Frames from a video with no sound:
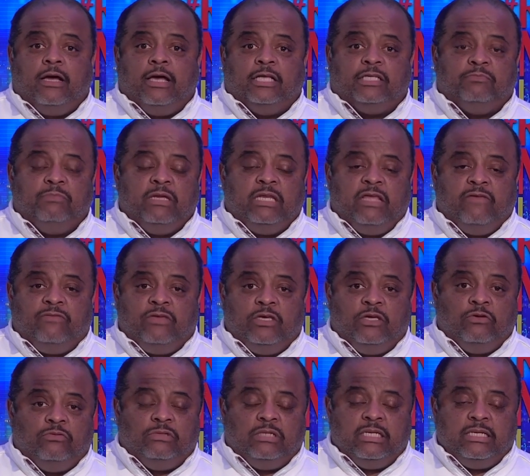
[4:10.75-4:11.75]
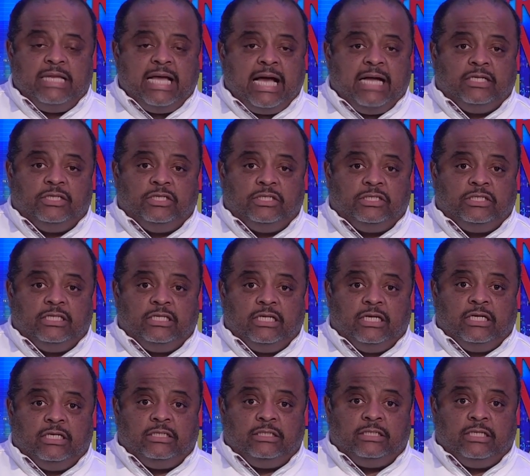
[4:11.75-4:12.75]
as many of you did not just sit,
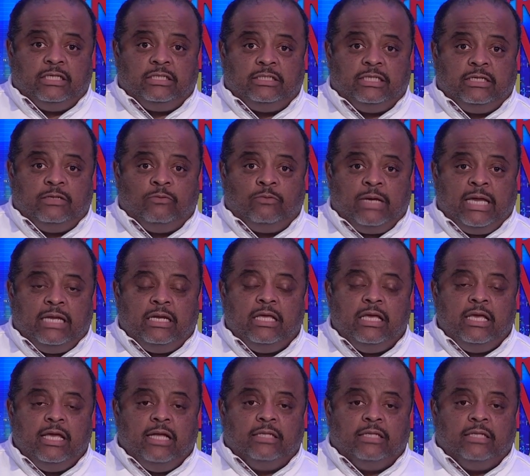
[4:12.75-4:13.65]
uh, sit and wait.